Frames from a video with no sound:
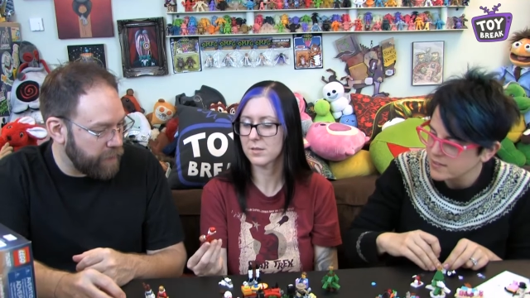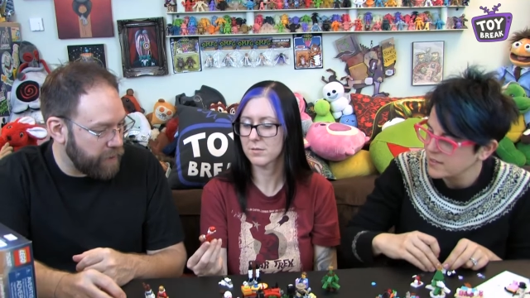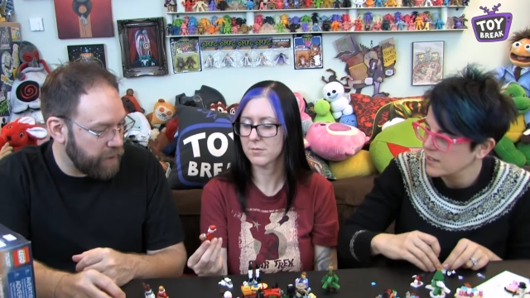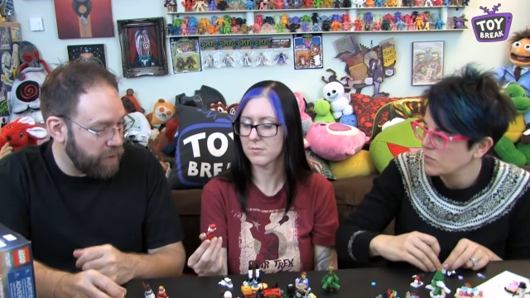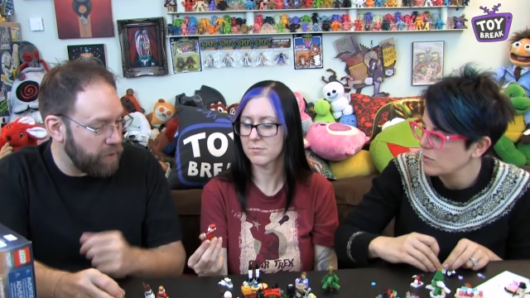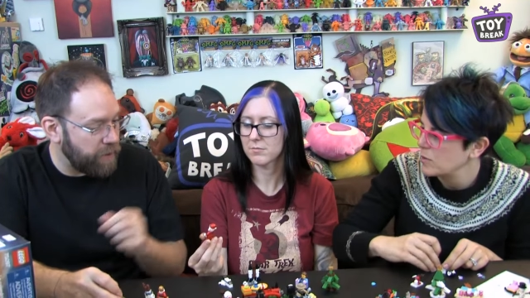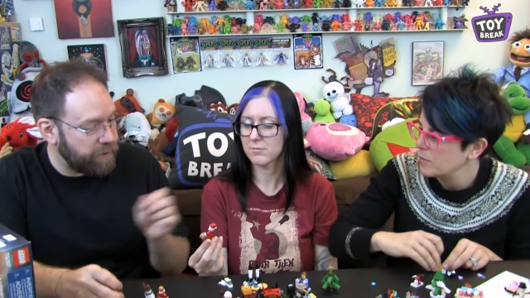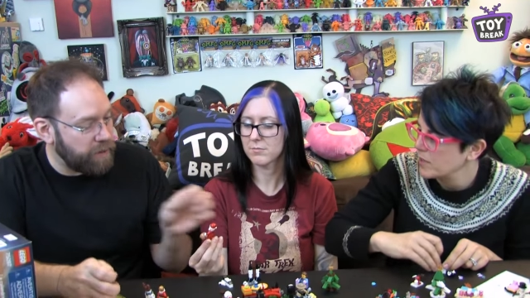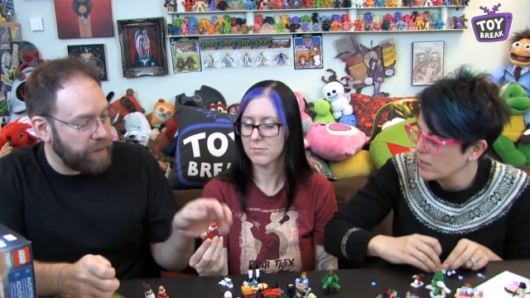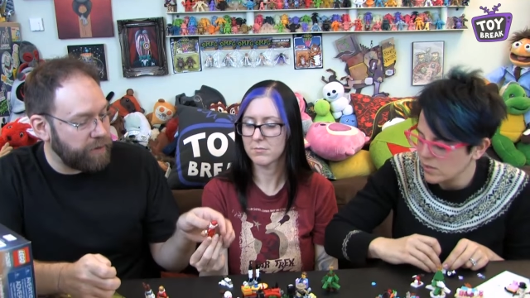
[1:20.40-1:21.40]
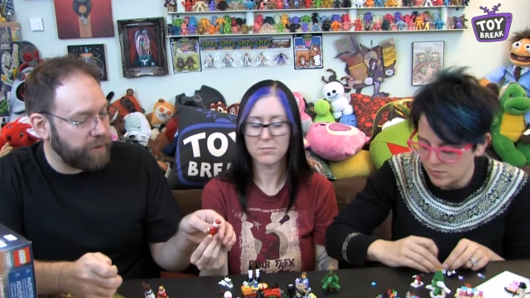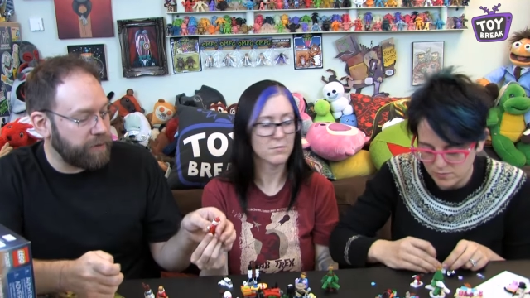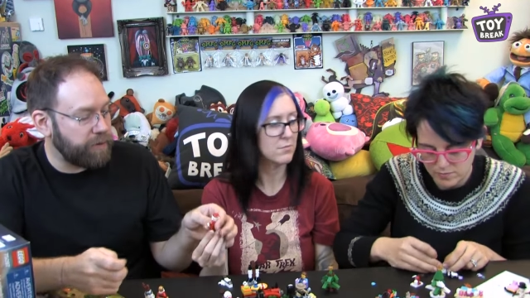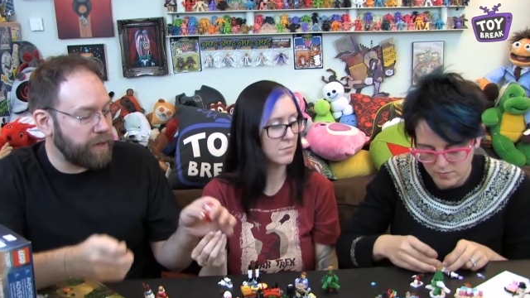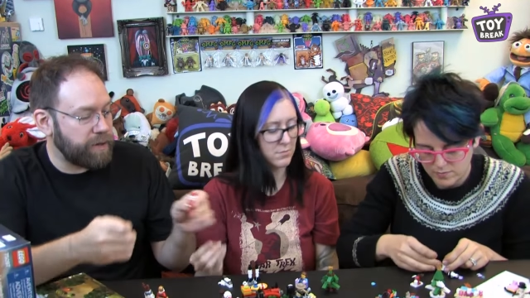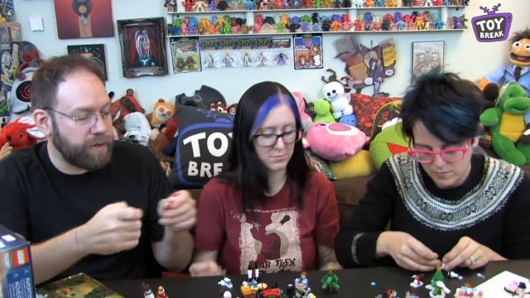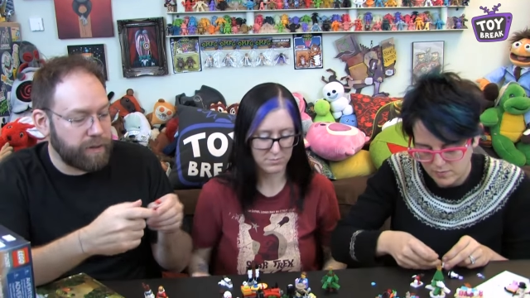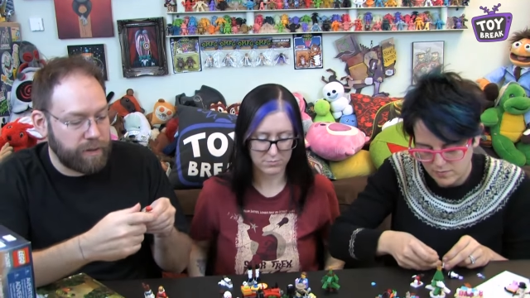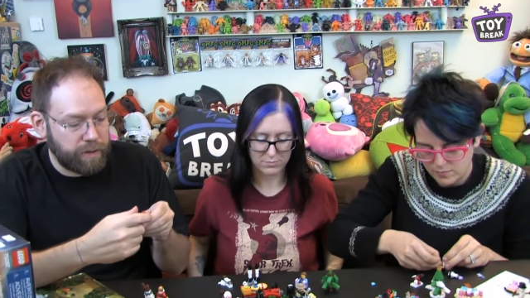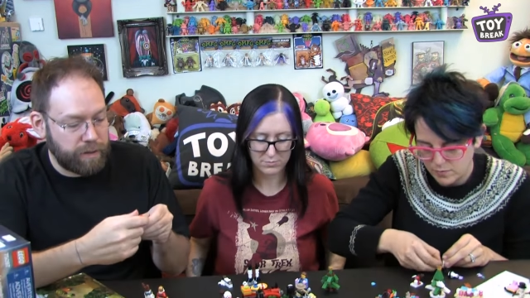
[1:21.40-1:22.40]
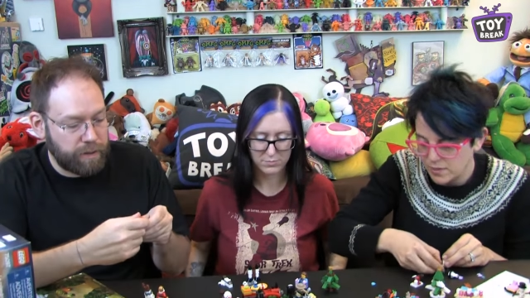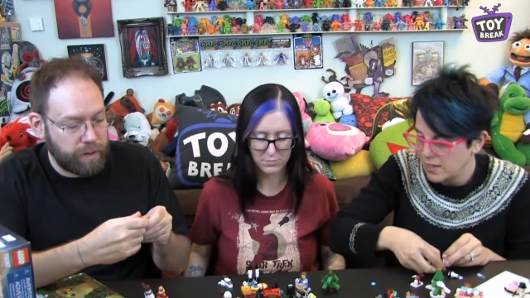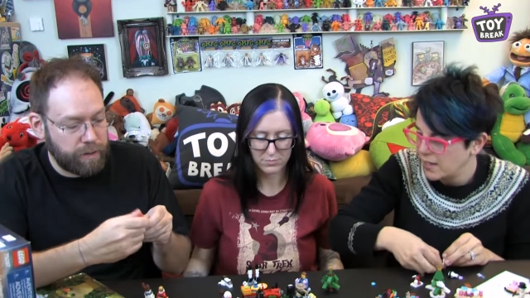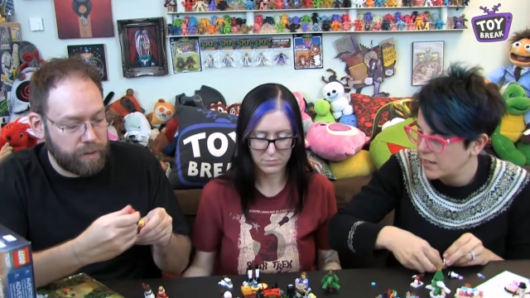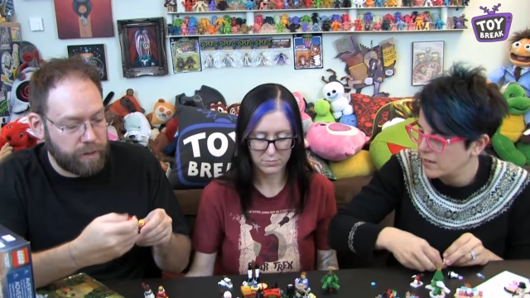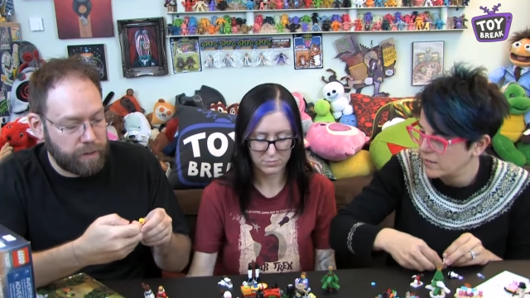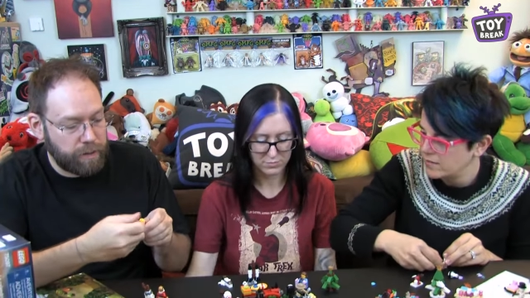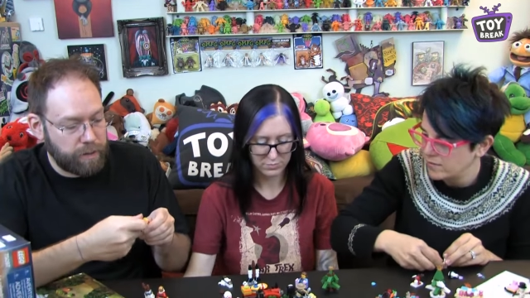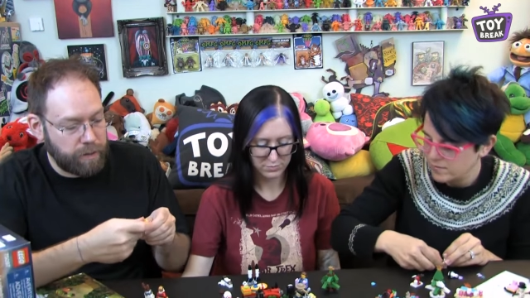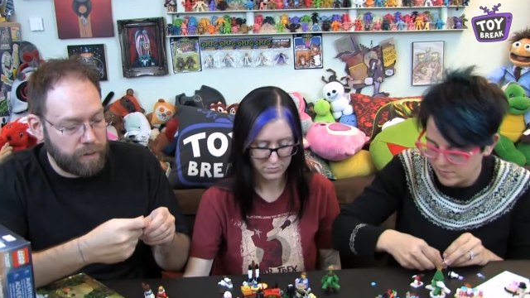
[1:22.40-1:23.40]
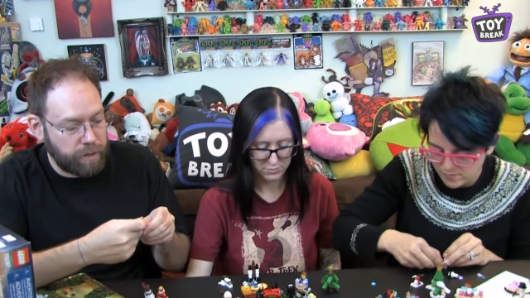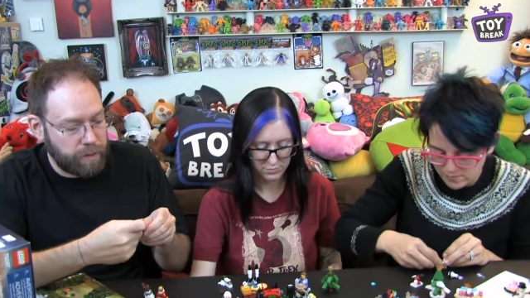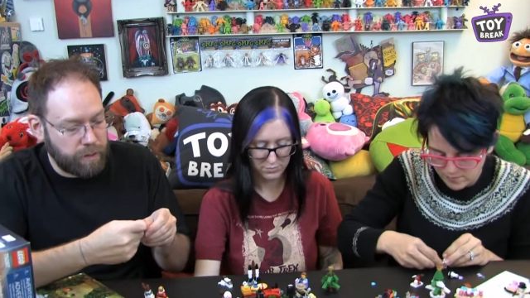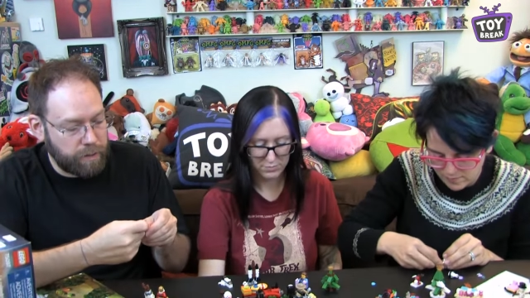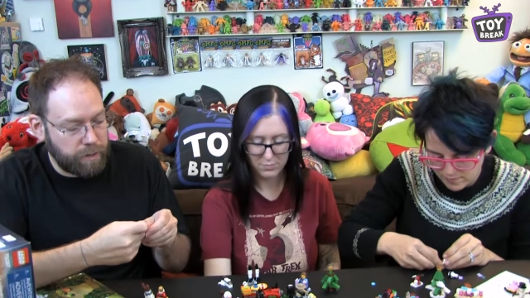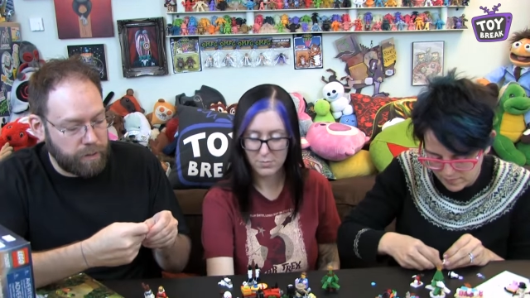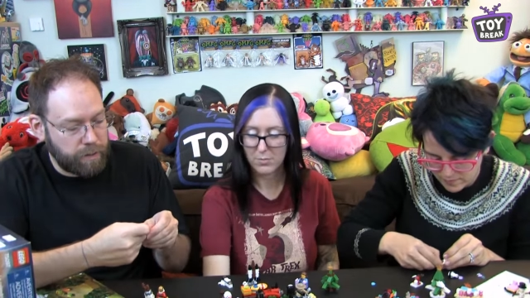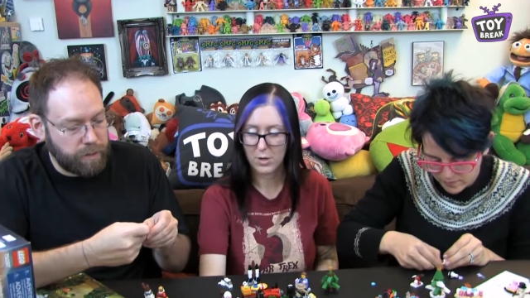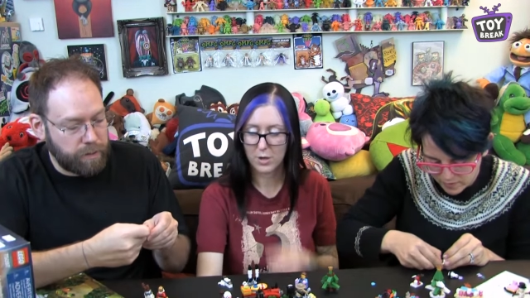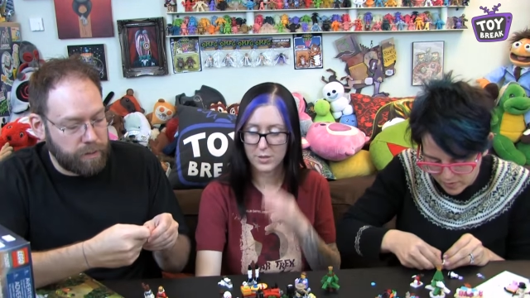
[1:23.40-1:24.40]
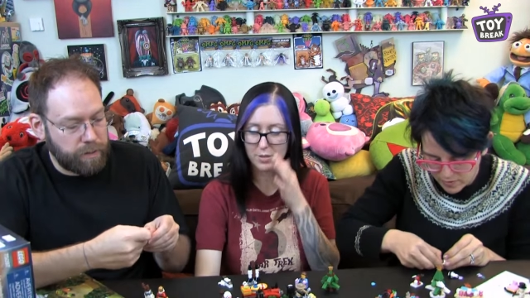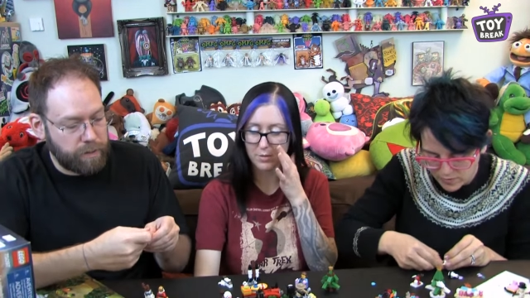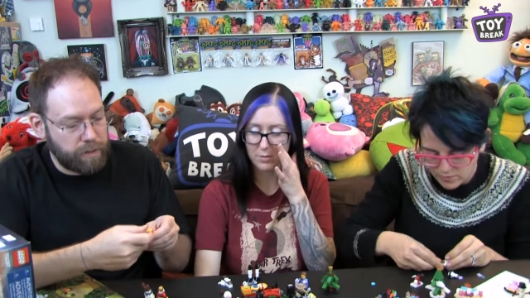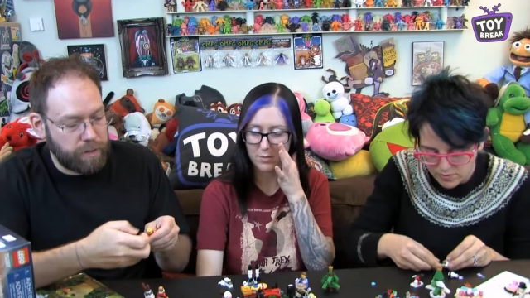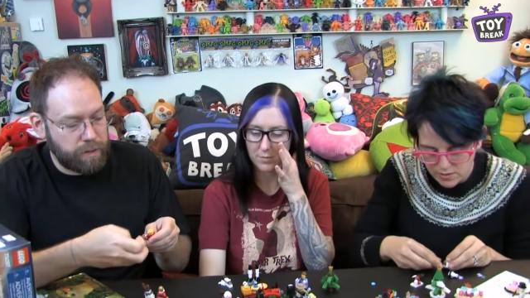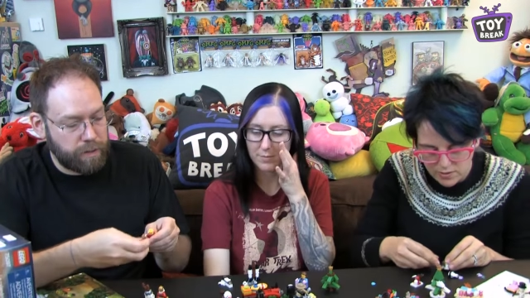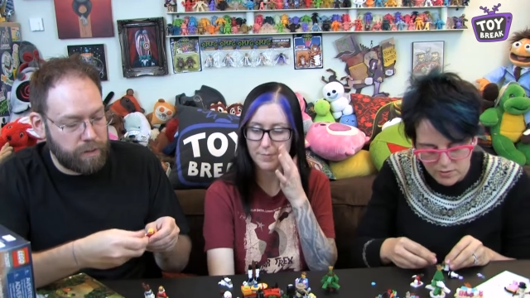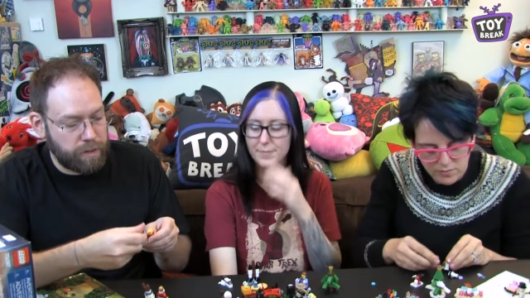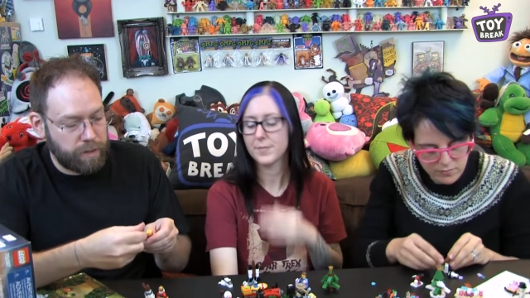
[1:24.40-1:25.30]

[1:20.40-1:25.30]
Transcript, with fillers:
Speaker 1: C3PO. Oh, that's a nice looking Santa. Would get r 2 d 2